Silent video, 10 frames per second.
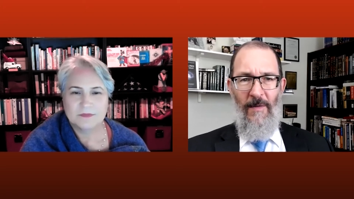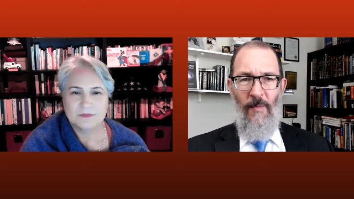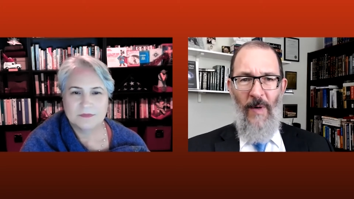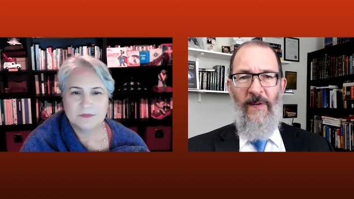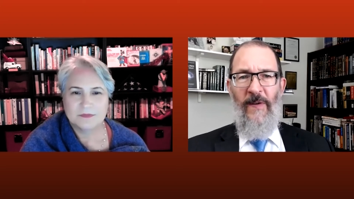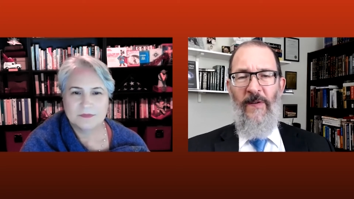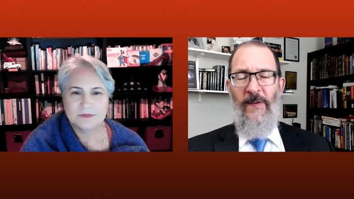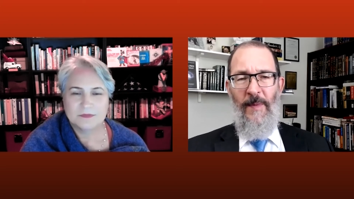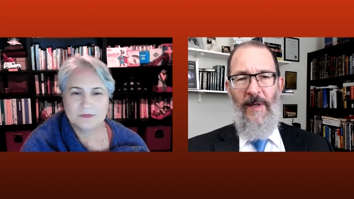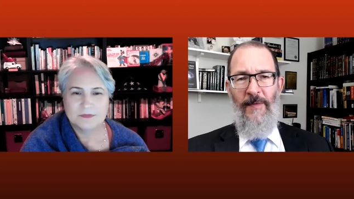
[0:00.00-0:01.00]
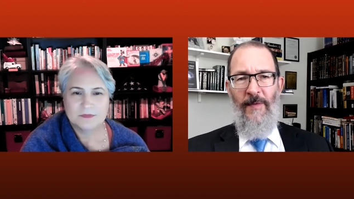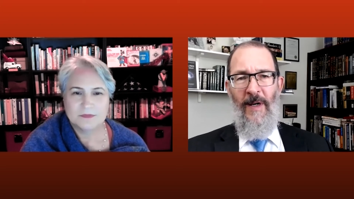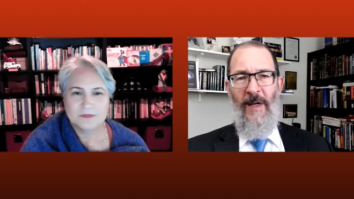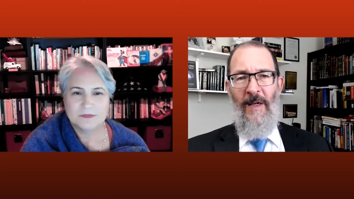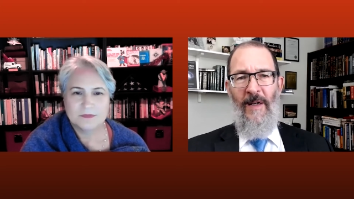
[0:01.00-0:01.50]
Speaker 1: reasons to be
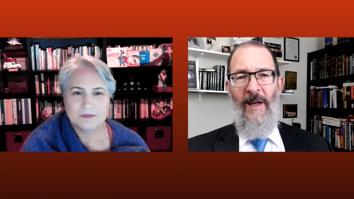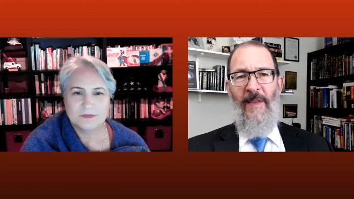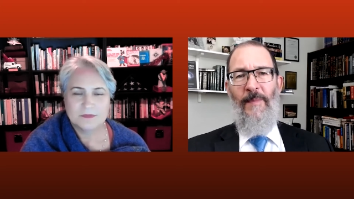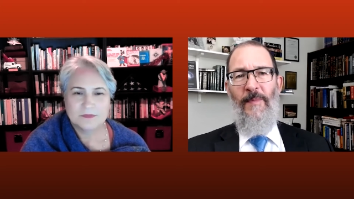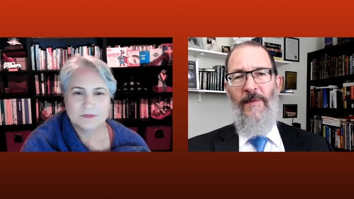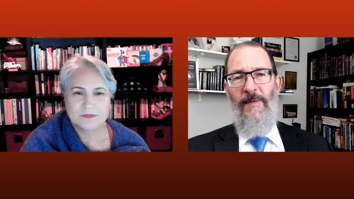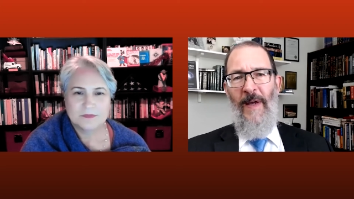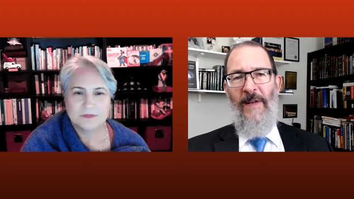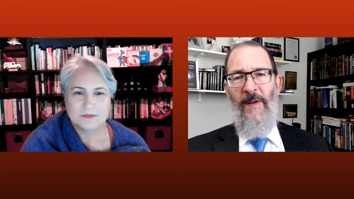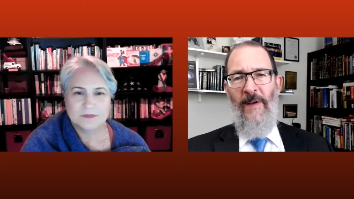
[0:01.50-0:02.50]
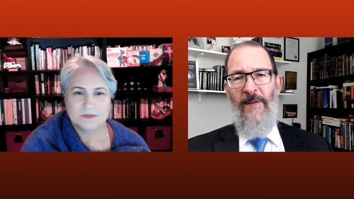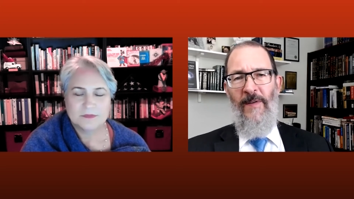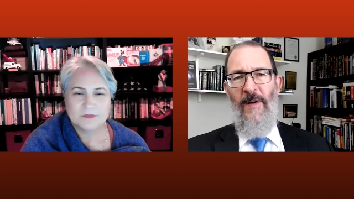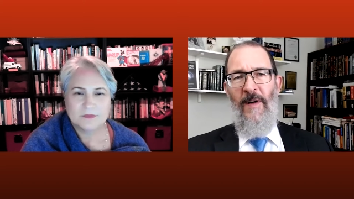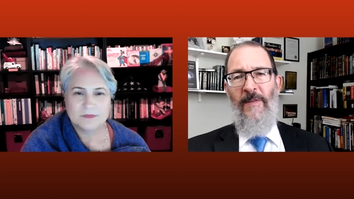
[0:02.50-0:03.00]
afraid that prevent
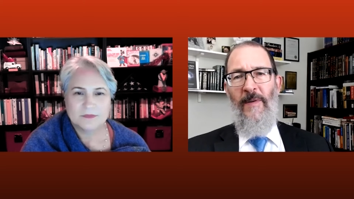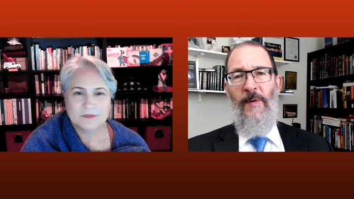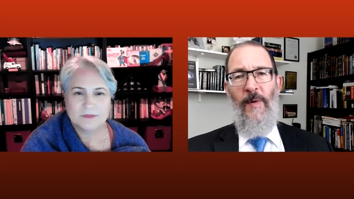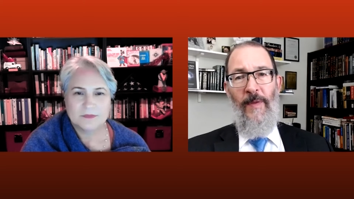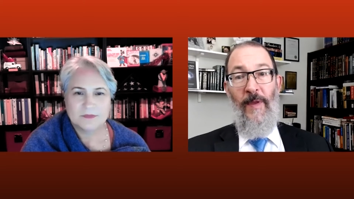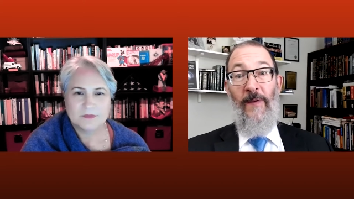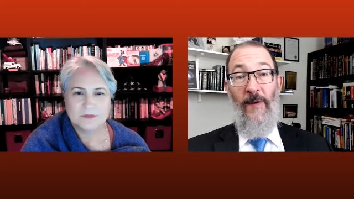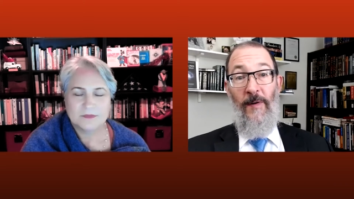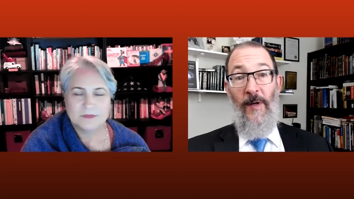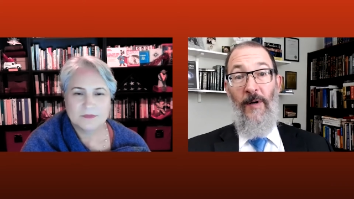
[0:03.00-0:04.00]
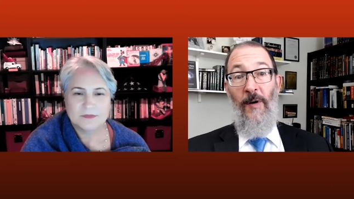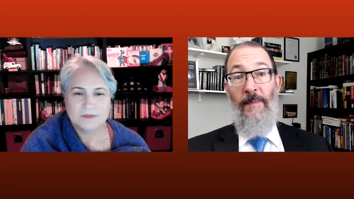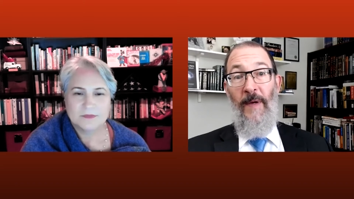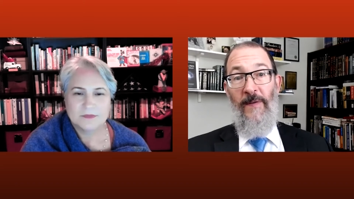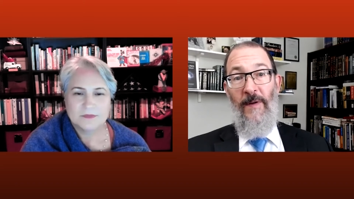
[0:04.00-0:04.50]
us from doing things that are in our own
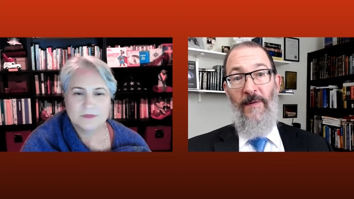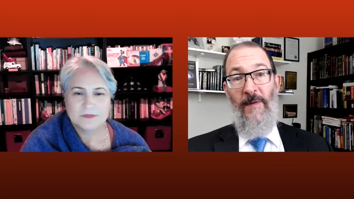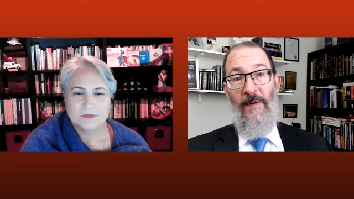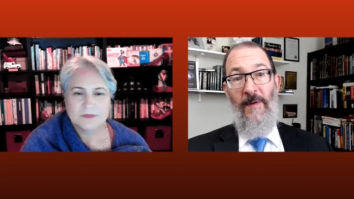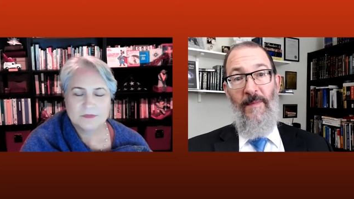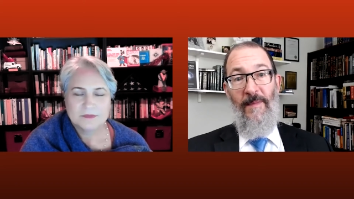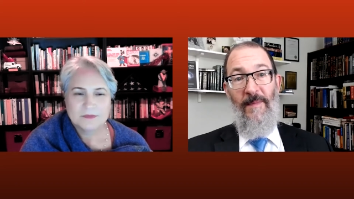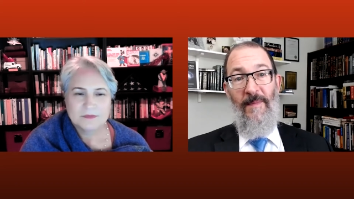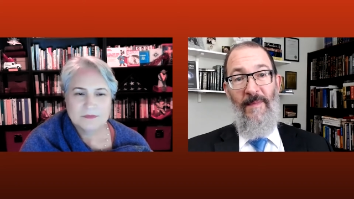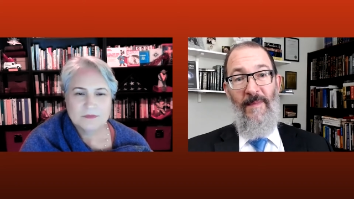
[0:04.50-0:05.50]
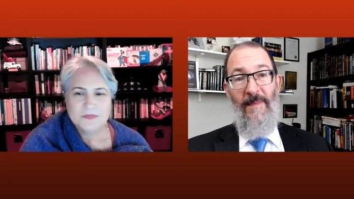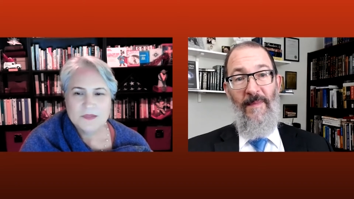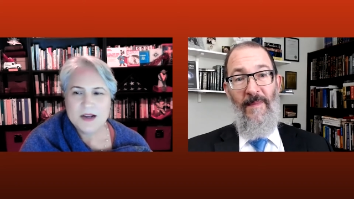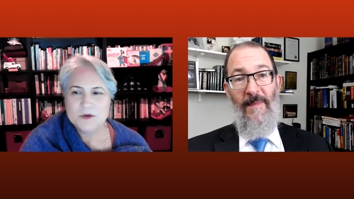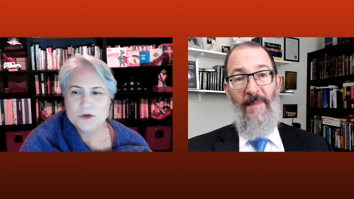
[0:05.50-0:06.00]
best interest.
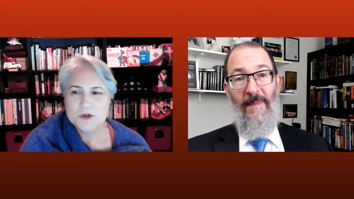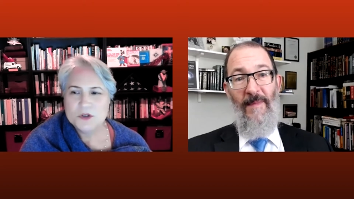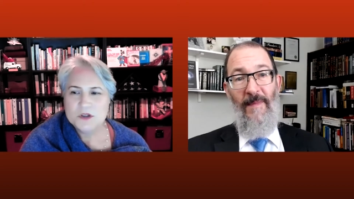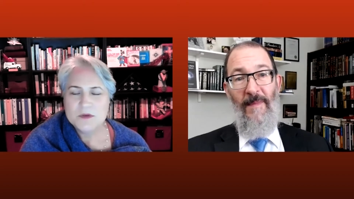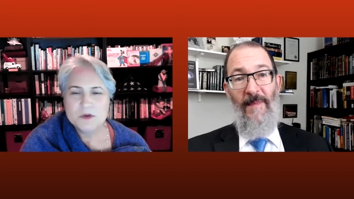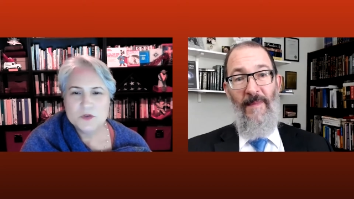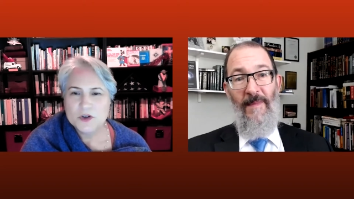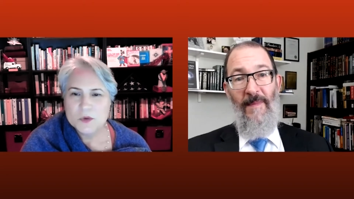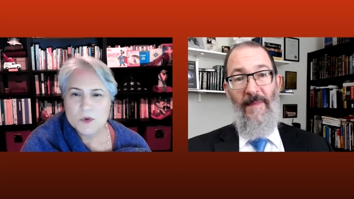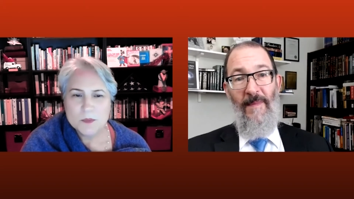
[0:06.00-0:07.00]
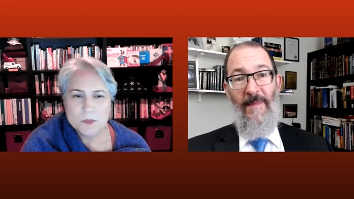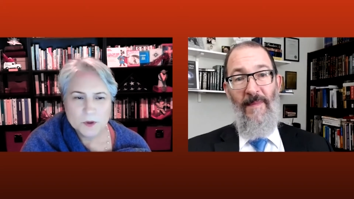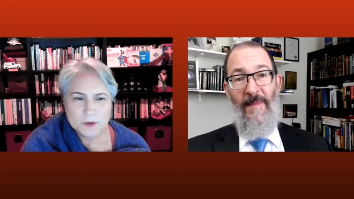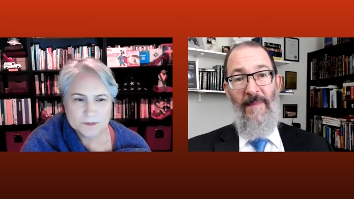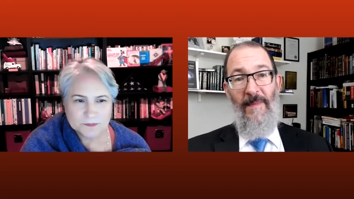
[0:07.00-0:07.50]
Speaker 2: That was that was very well
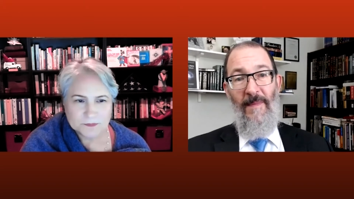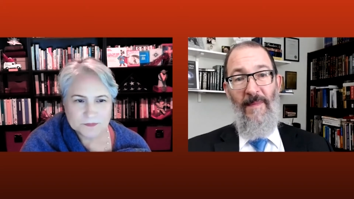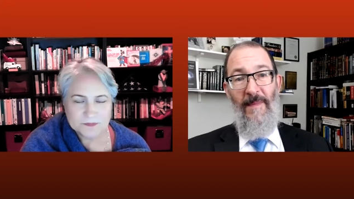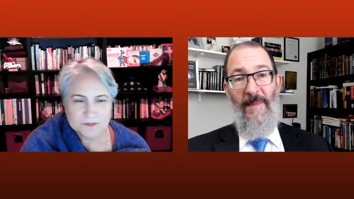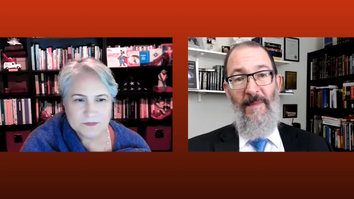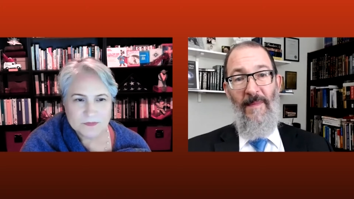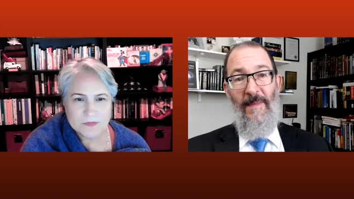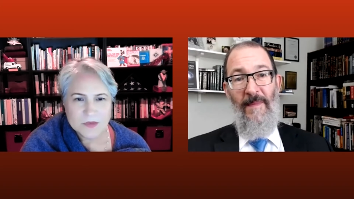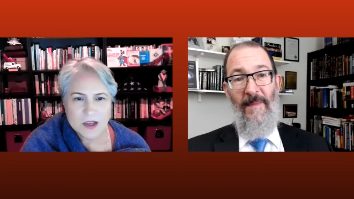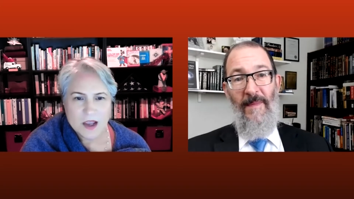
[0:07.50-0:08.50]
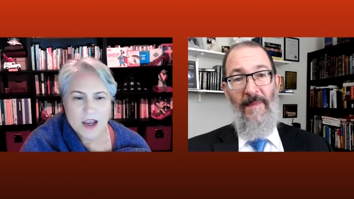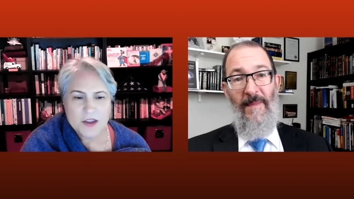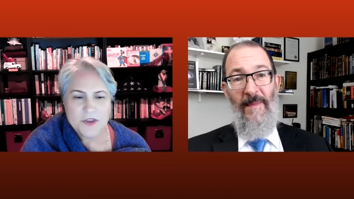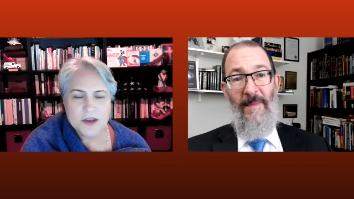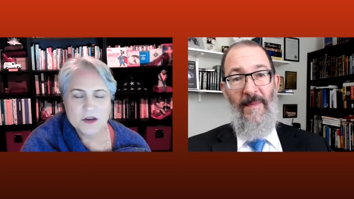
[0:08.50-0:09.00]
put.
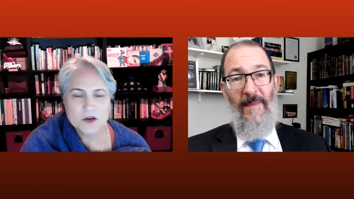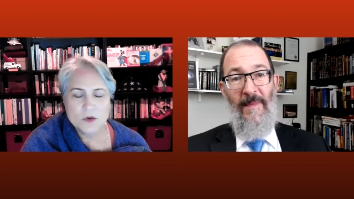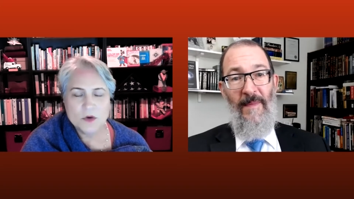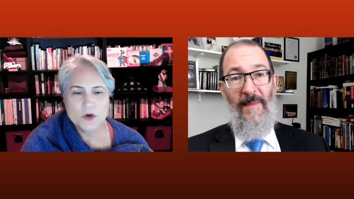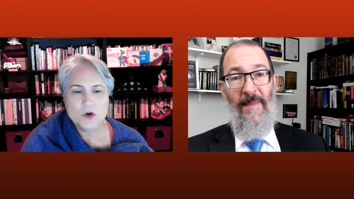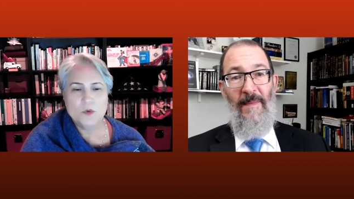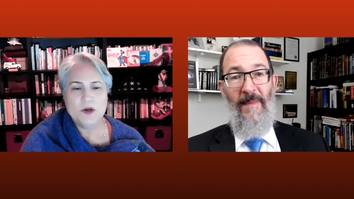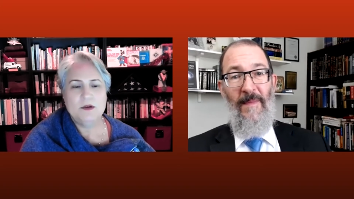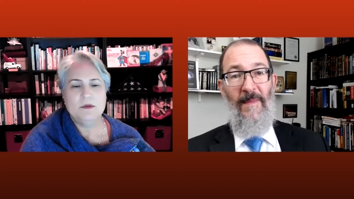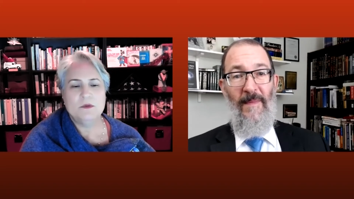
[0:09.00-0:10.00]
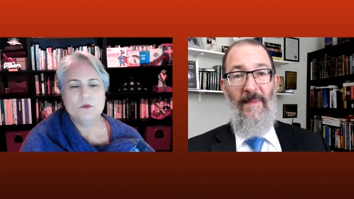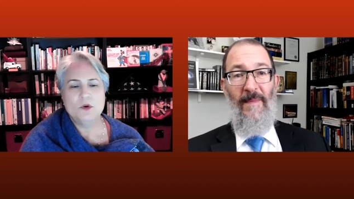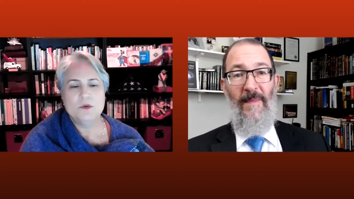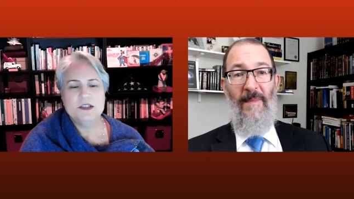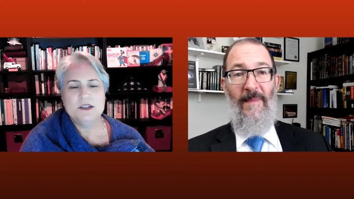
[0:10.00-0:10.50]
I think it, you know we
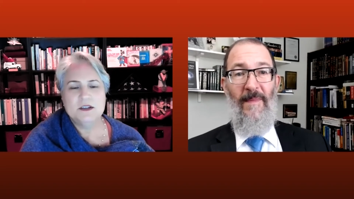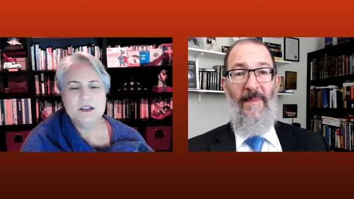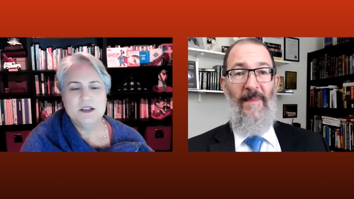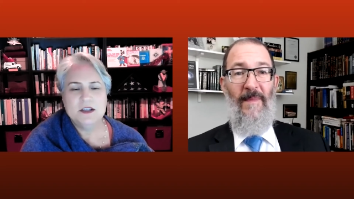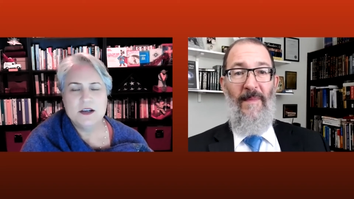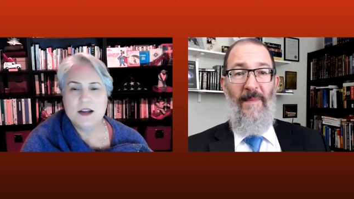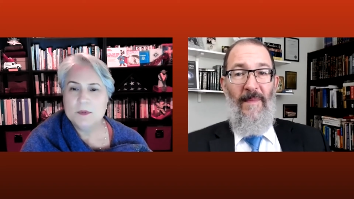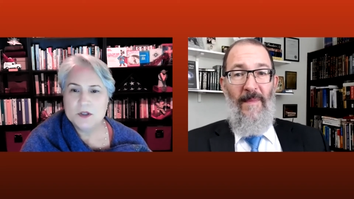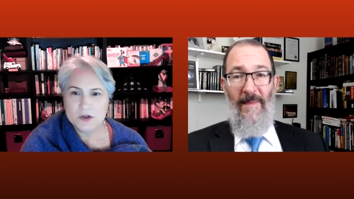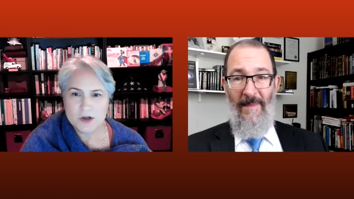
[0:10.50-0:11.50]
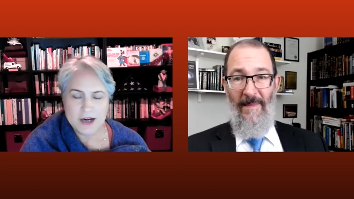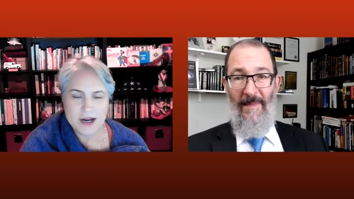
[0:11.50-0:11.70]
we recently did an episode on